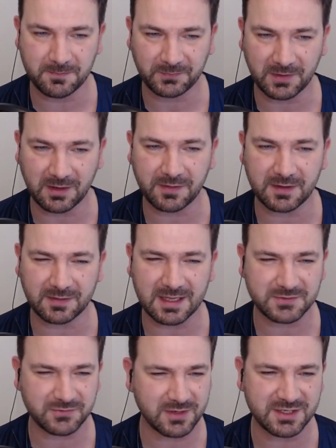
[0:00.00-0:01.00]
And I think
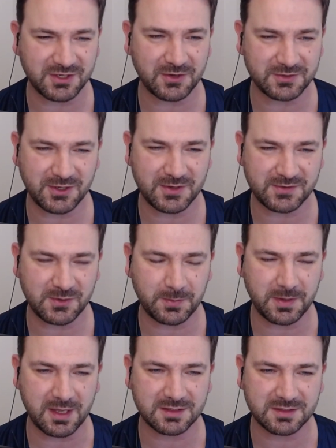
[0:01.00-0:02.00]
that's really shows on the
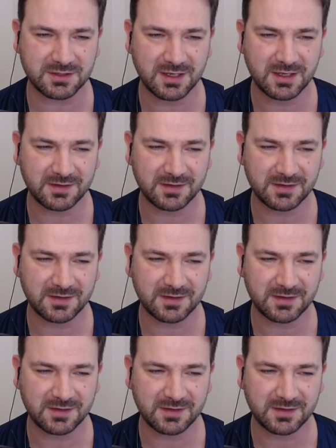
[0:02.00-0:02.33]
pitch.